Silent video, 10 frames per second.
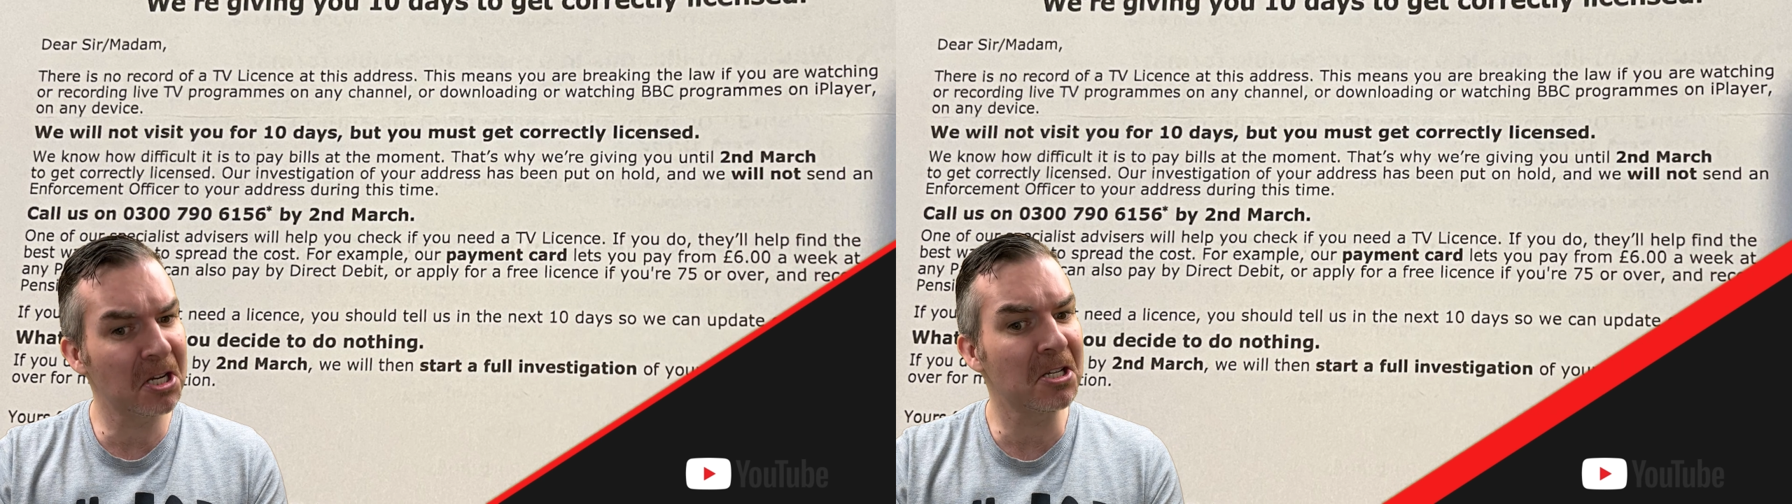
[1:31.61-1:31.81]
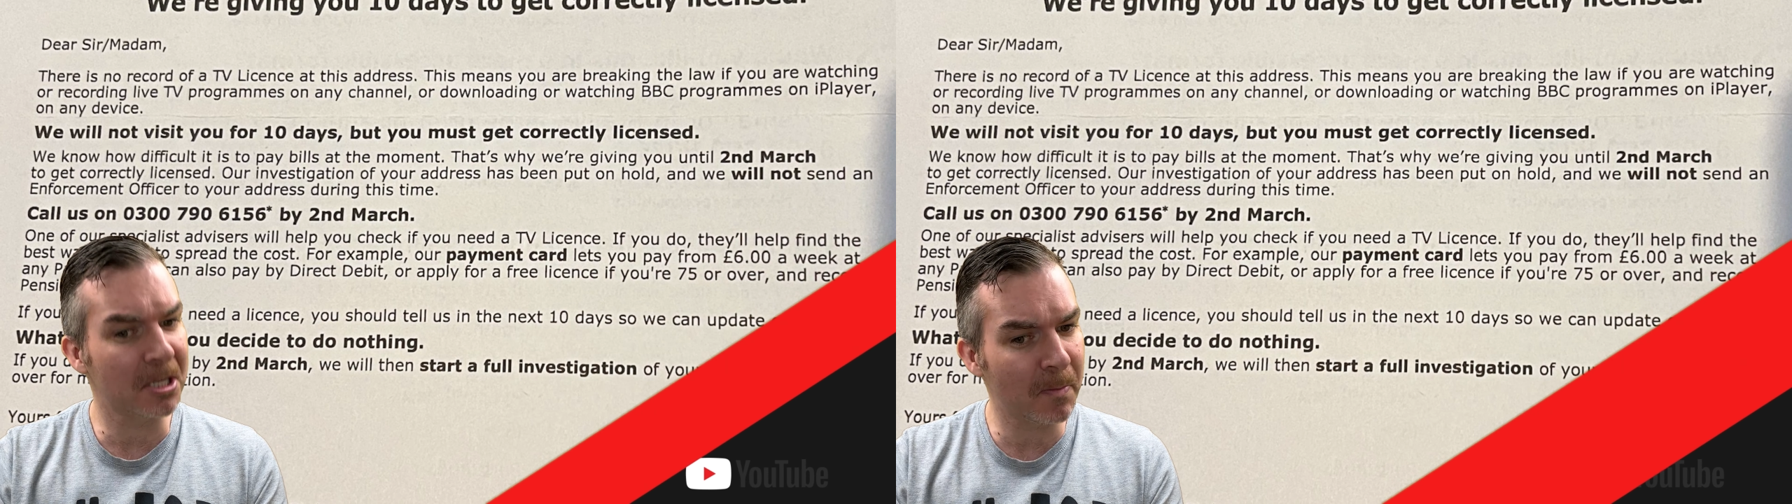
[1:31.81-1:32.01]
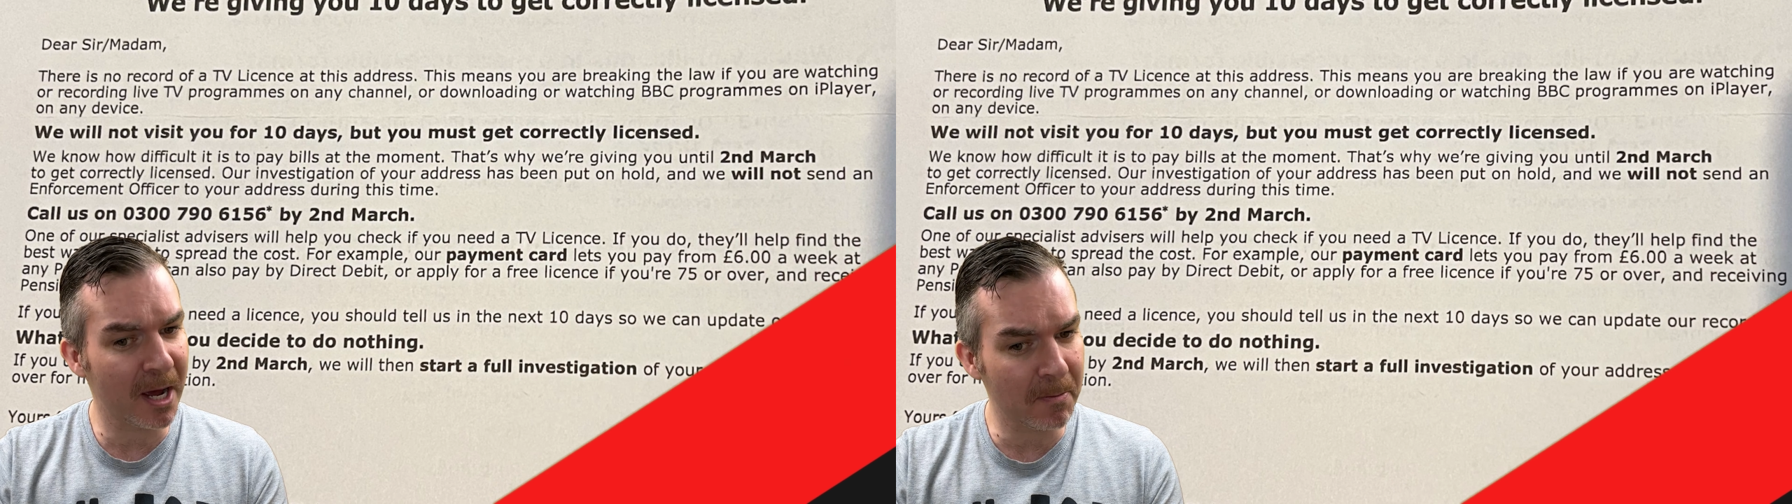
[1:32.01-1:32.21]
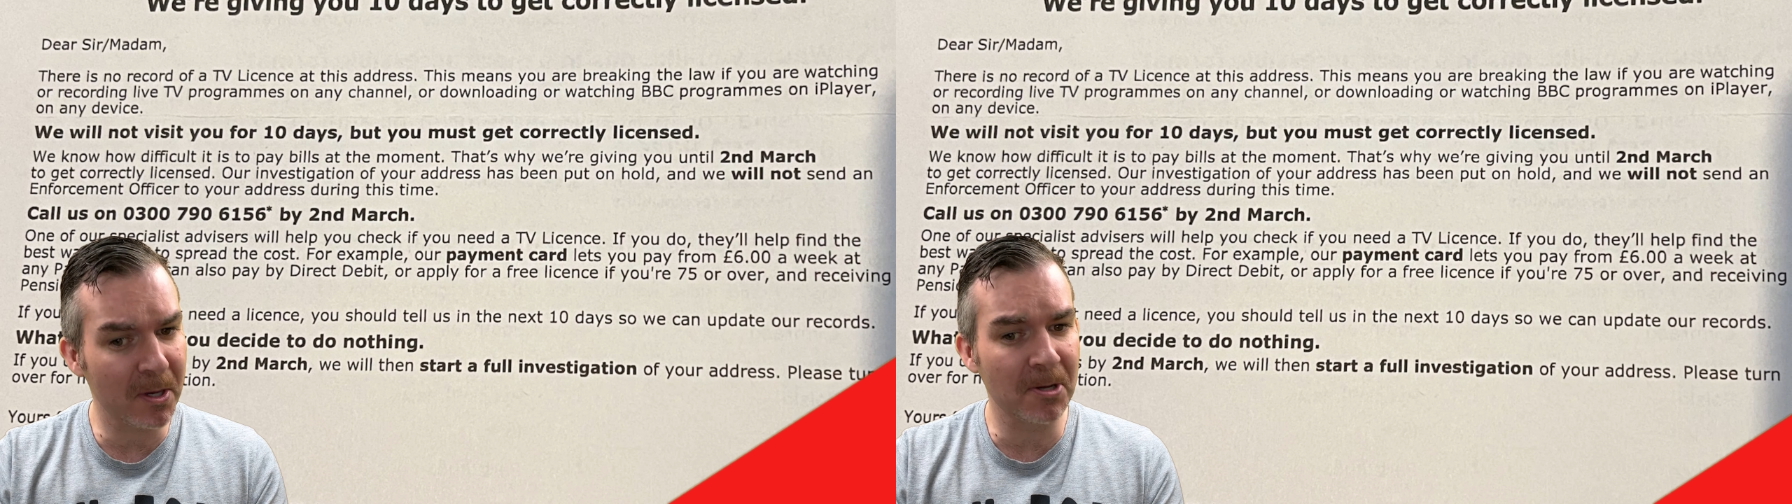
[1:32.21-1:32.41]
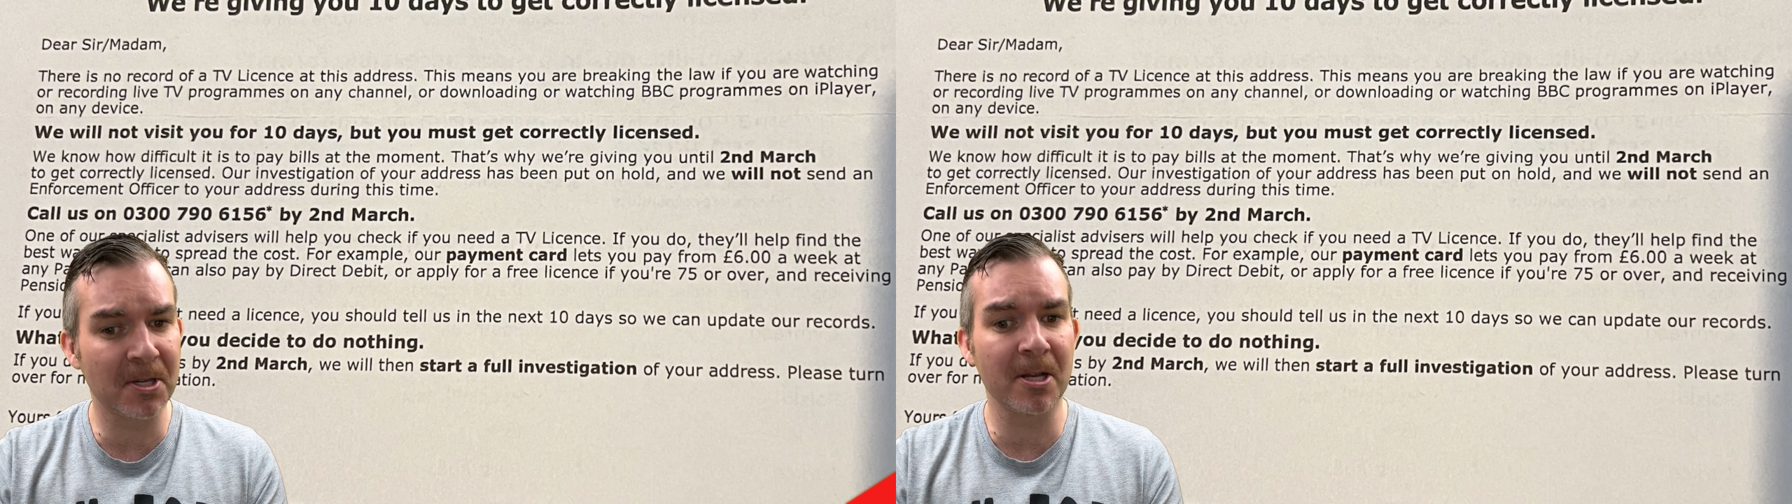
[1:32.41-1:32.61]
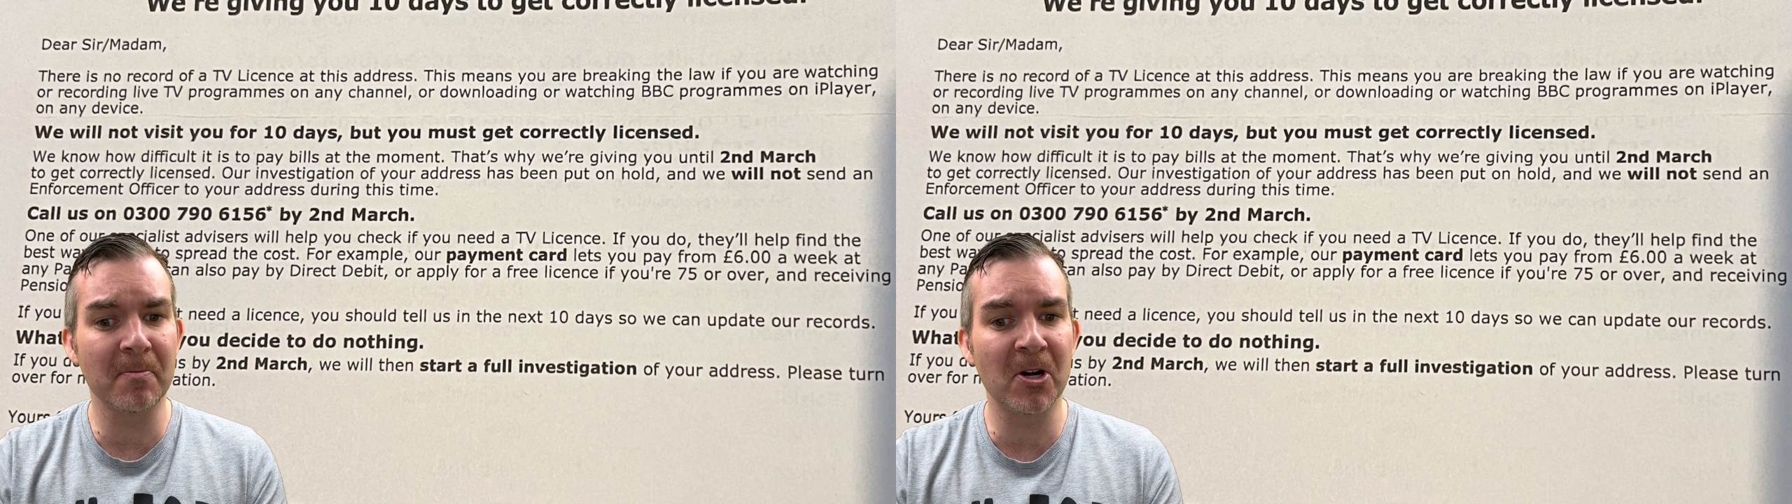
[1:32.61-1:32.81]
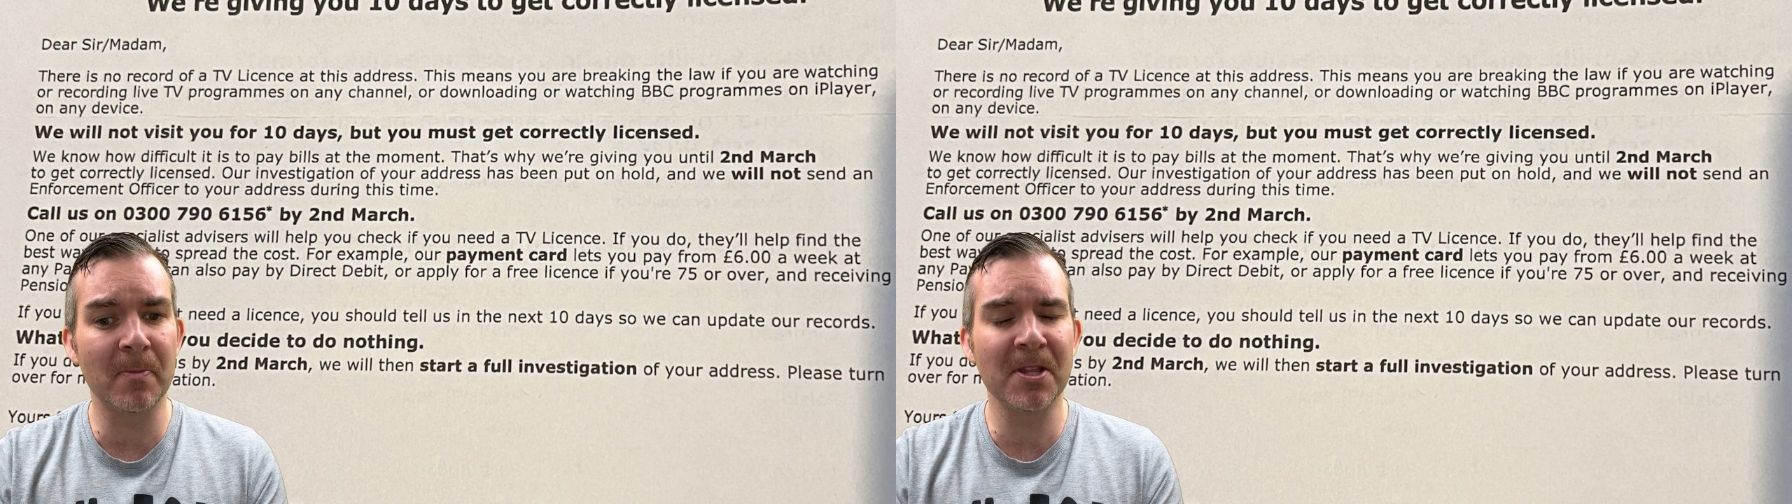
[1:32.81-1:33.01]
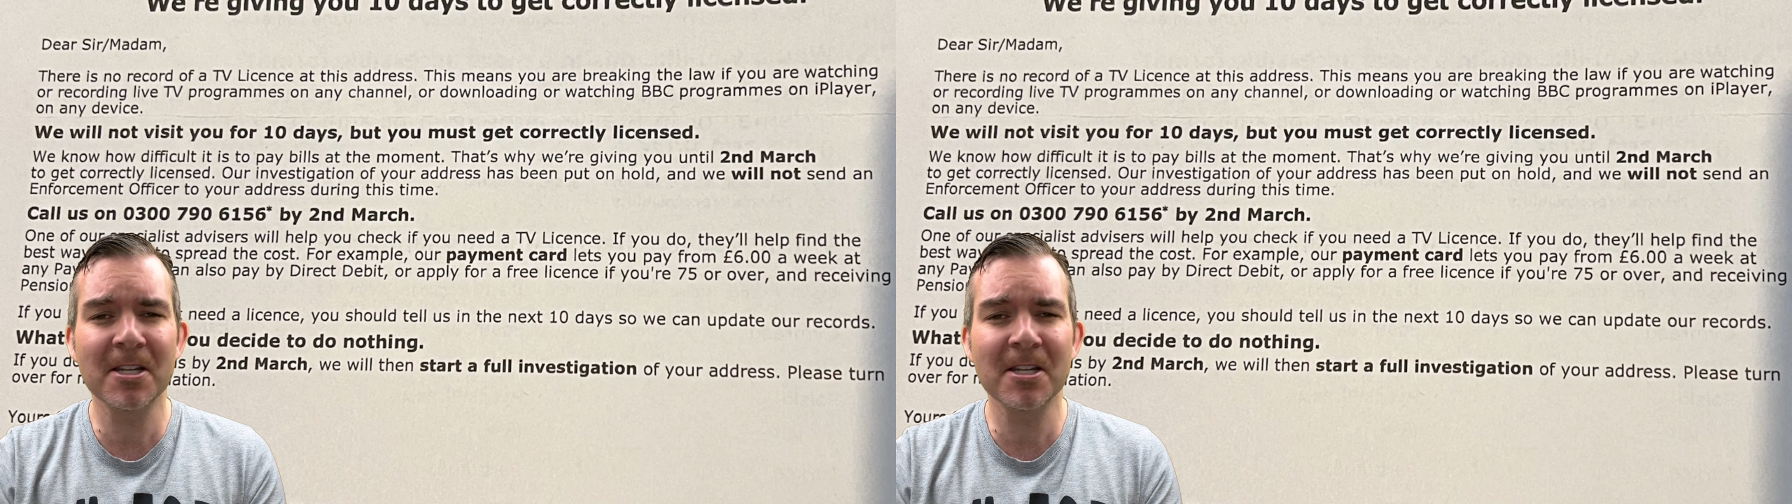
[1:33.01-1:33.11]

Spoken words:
is to pay bills at the moment.